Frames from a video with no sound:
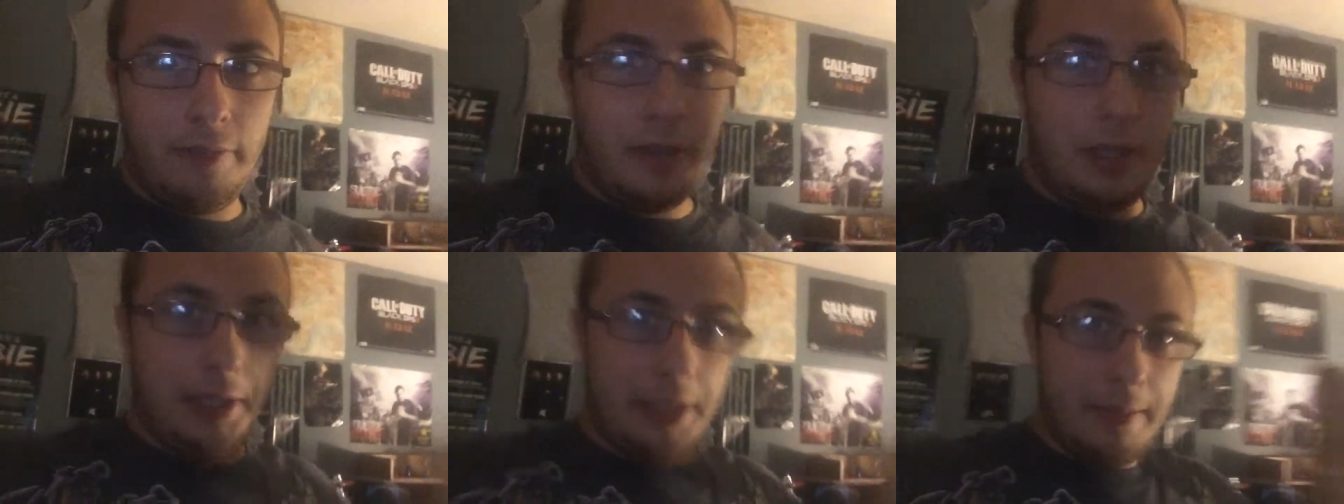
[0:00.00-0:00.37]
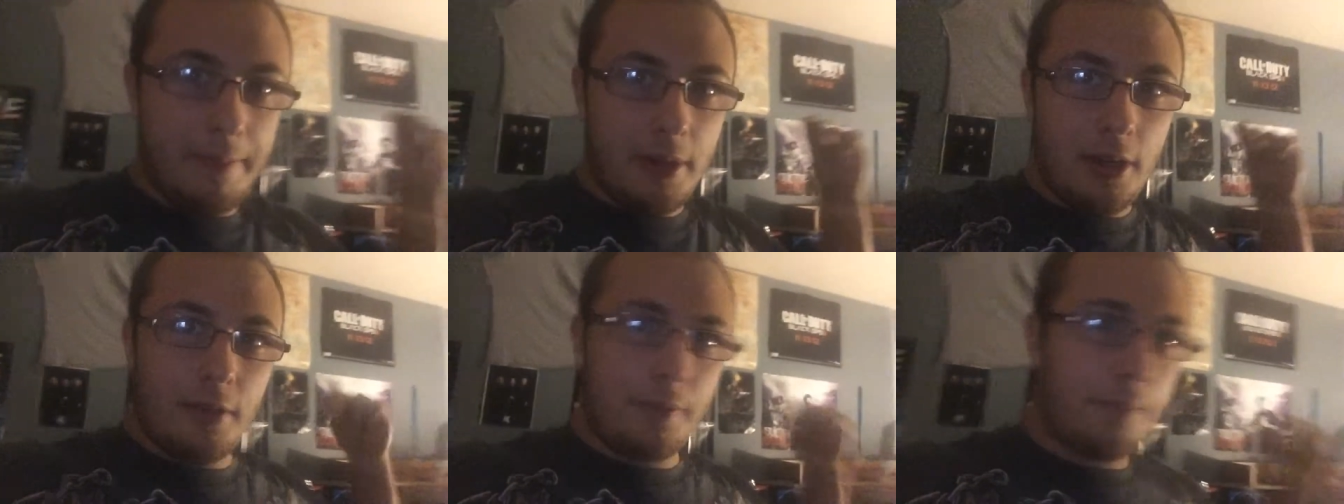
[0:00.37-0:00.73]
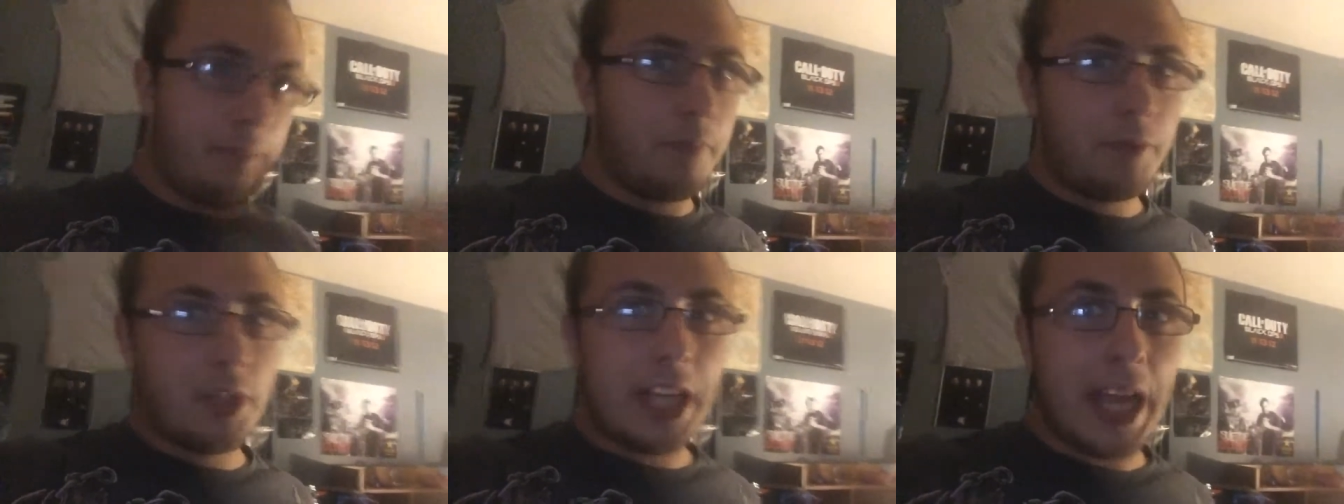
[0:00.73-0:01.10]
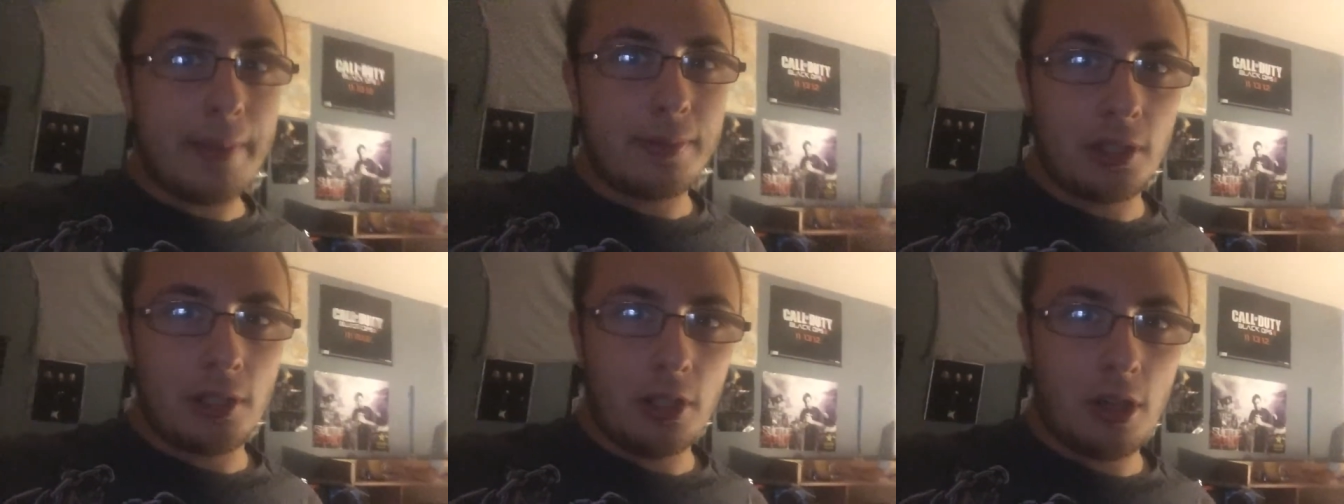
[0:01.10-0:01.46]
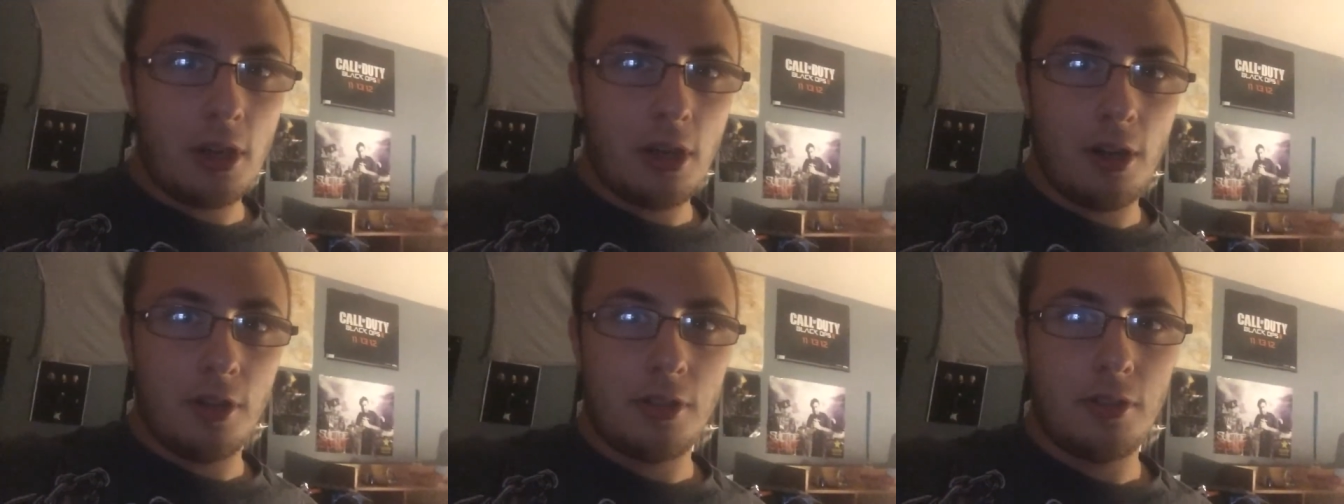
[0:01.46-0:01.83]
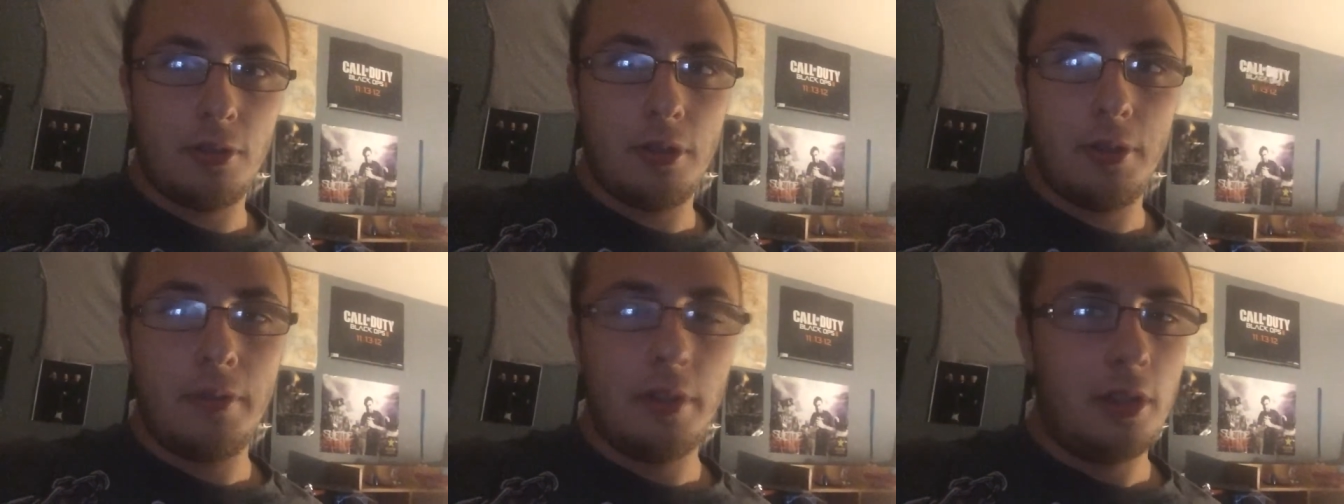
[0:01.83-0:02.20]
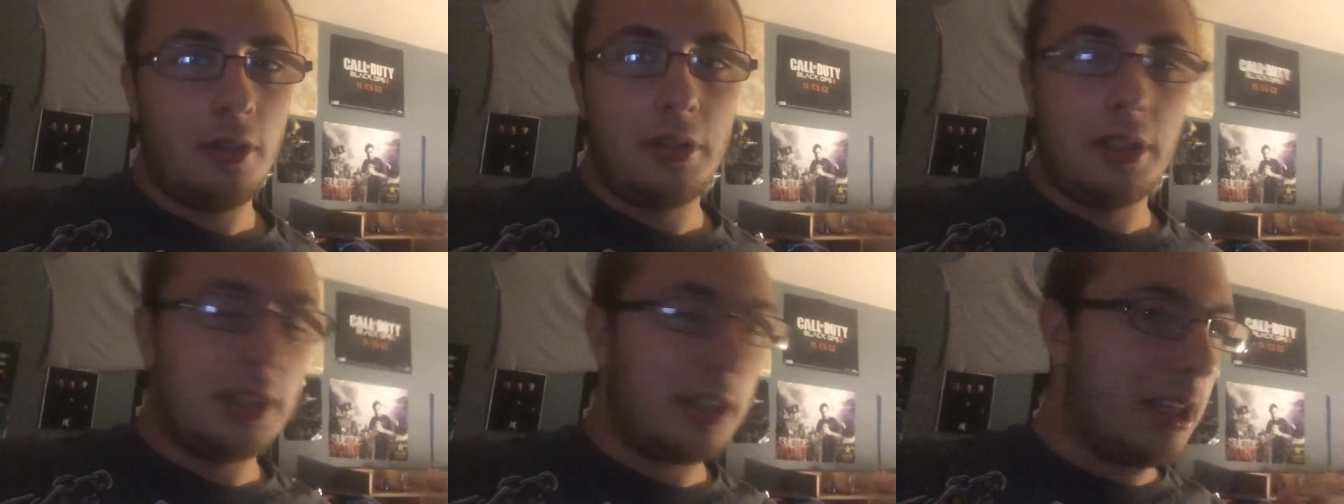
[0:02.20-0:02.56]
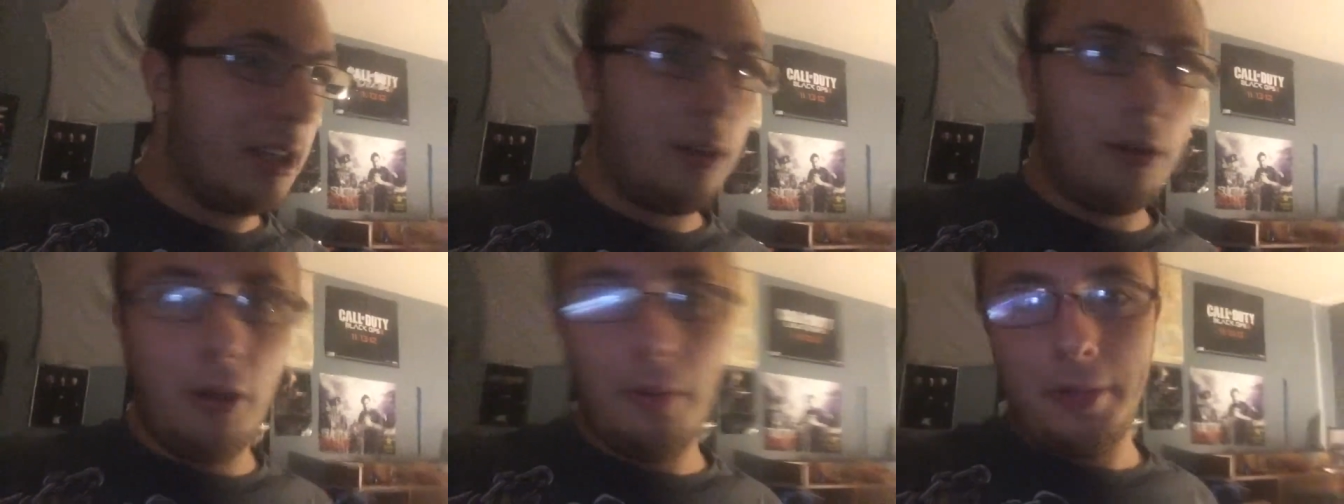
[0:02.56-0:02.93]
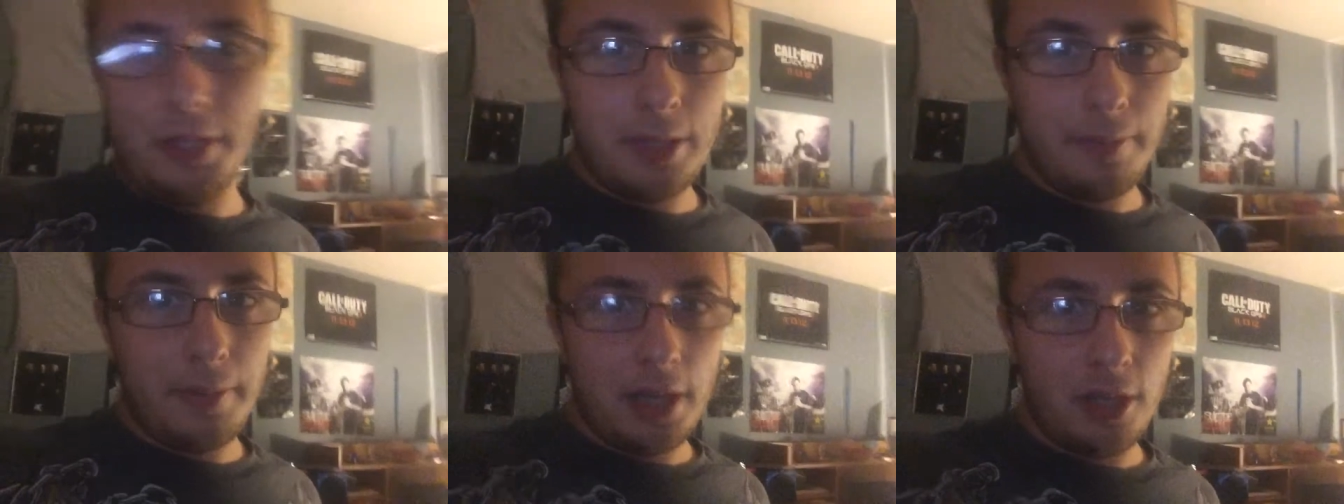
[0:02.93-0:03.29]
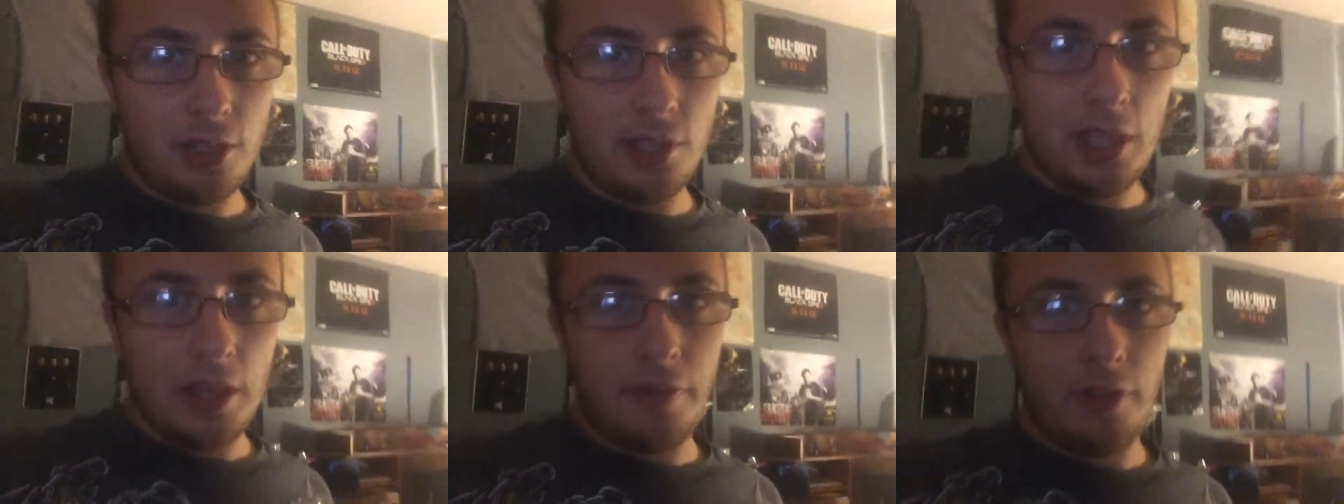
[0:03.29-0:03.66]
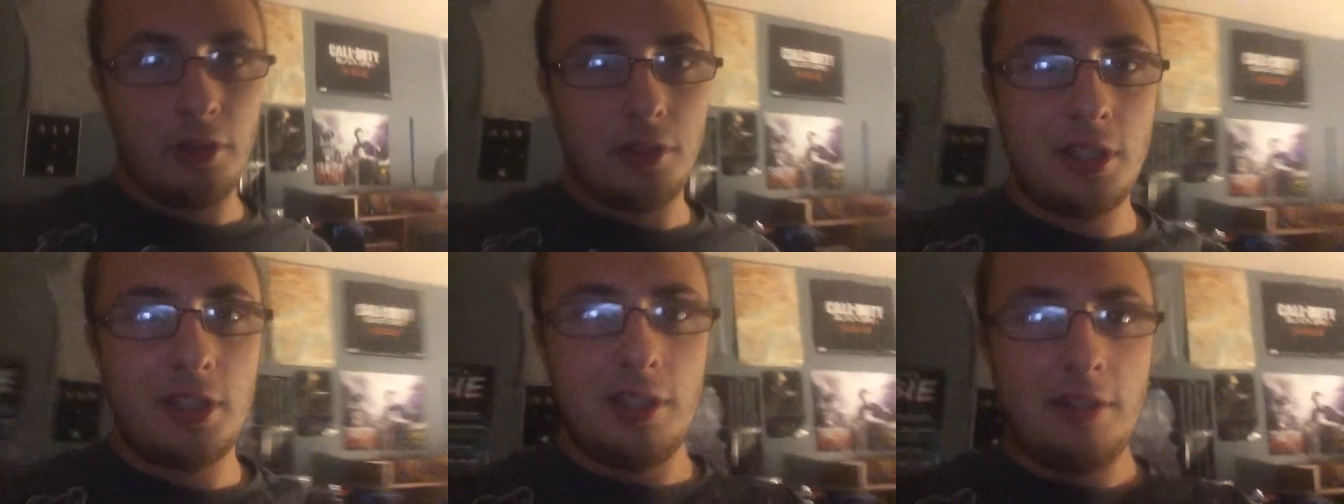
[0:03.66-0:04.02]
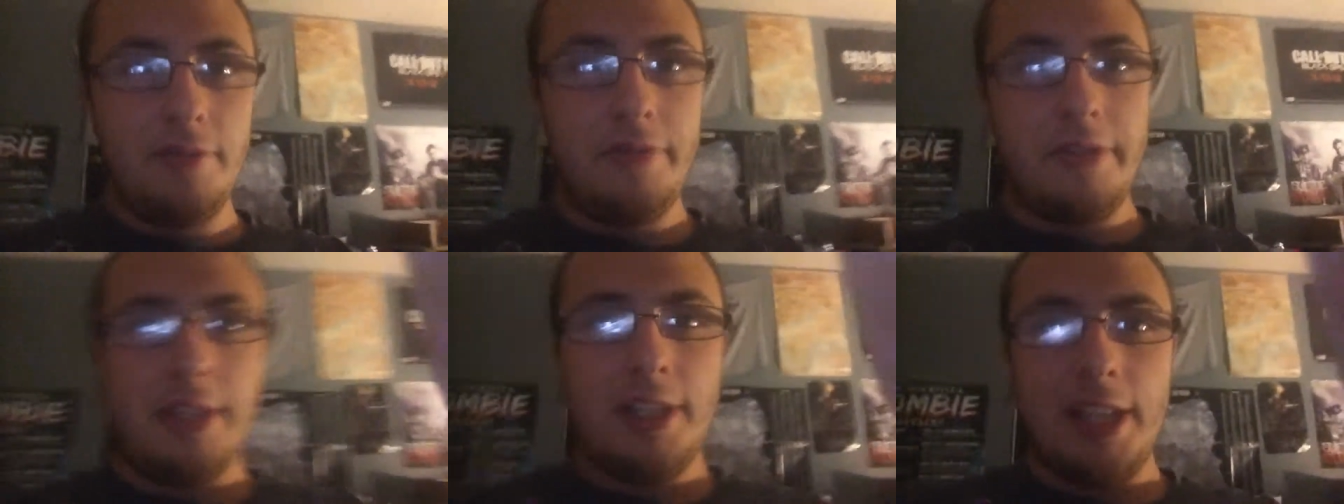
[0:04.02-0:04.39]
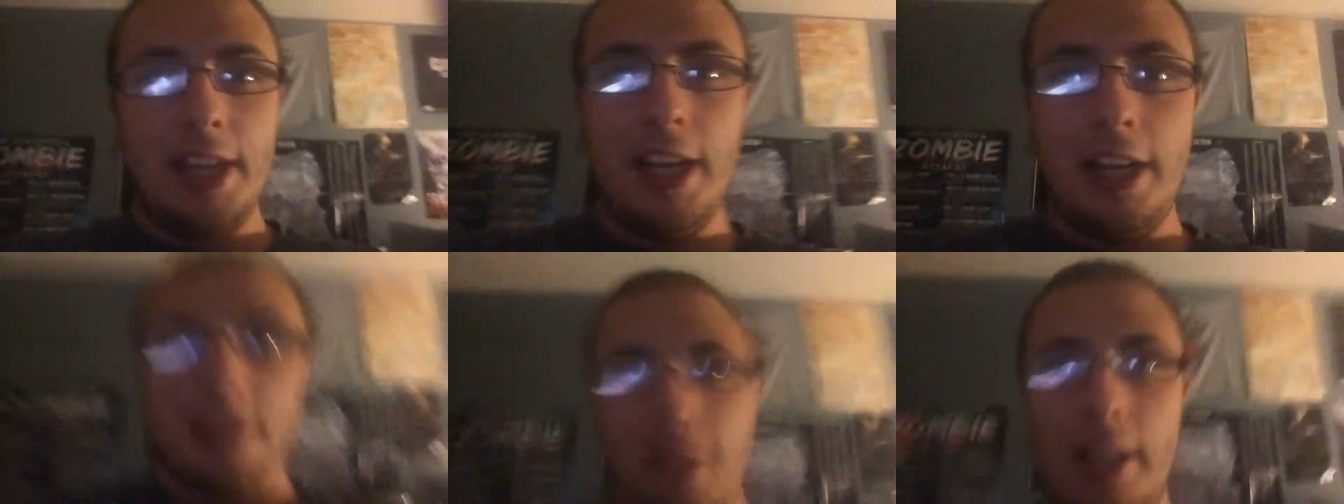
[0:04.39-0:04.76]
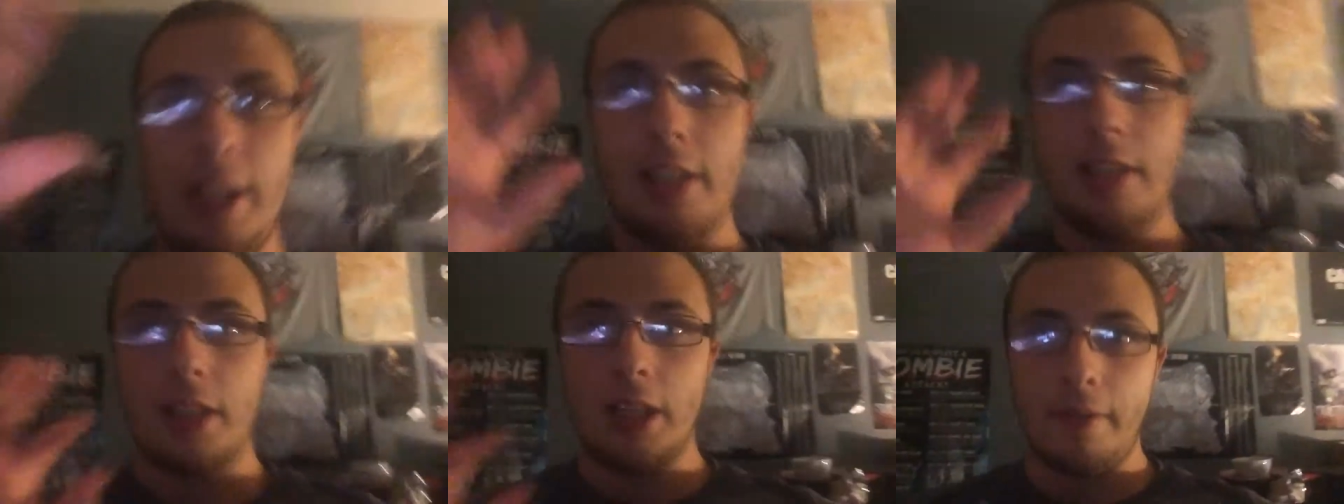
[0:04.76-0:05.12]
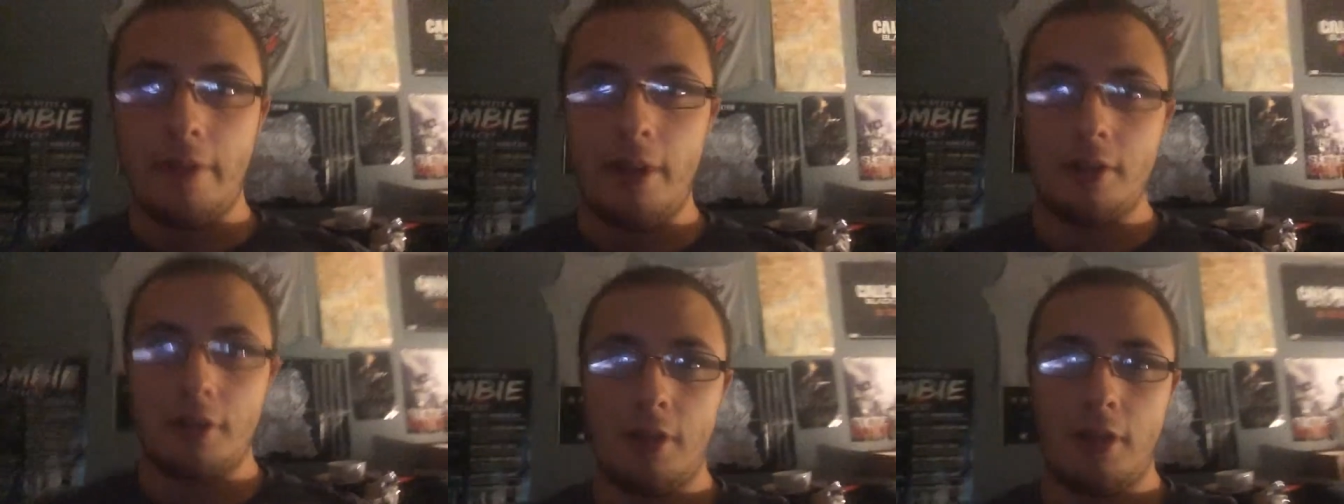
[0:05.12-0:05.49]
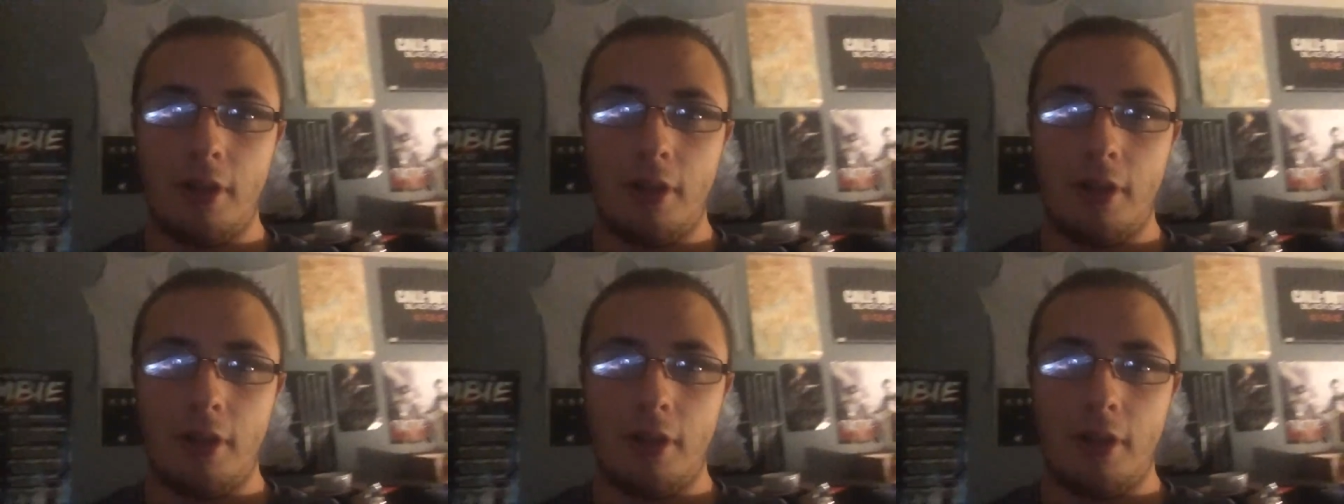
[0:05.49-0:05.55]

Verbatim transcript: I mean, get better capture cards or, you know, just get a whole bunch of better stuff. And those Change is coming to